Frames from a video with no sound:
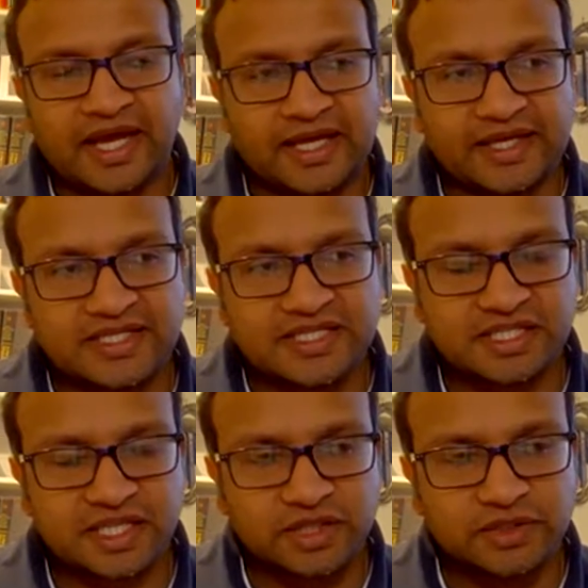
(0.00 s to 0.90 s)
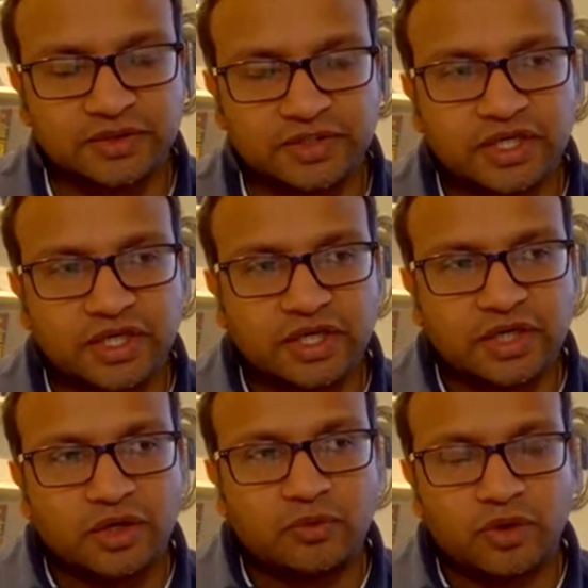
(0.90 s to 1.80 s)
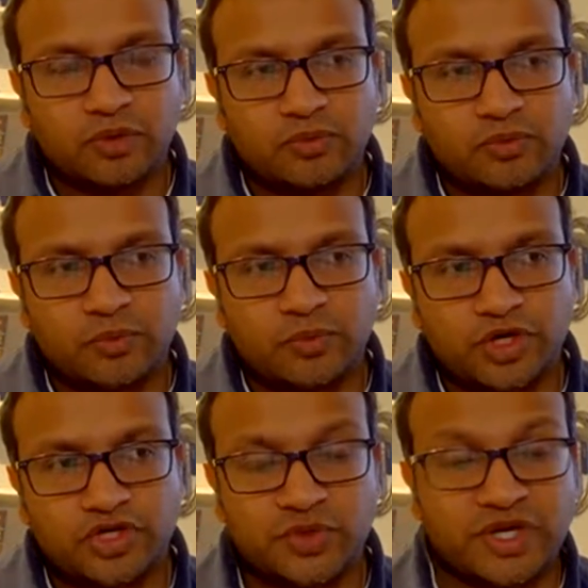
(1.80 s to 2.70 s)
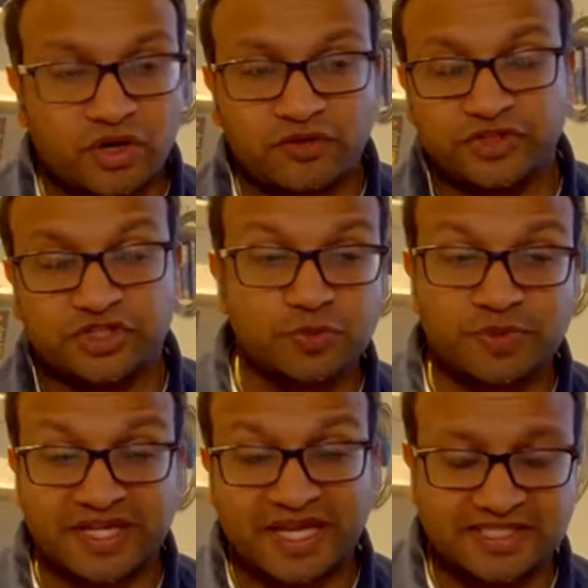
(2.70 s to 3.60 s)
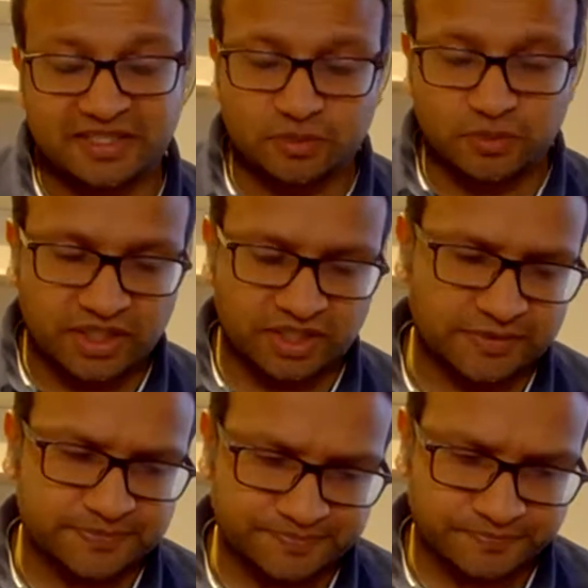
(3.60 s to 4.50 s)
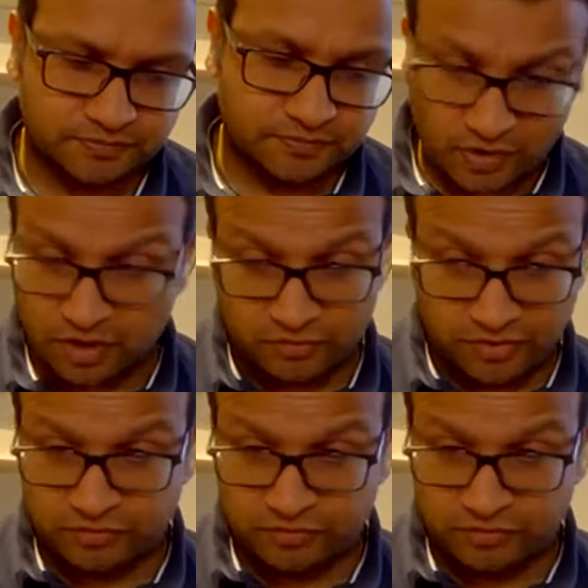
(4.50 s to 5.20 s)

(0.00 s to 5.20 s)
And so because we're often duplicating the work, our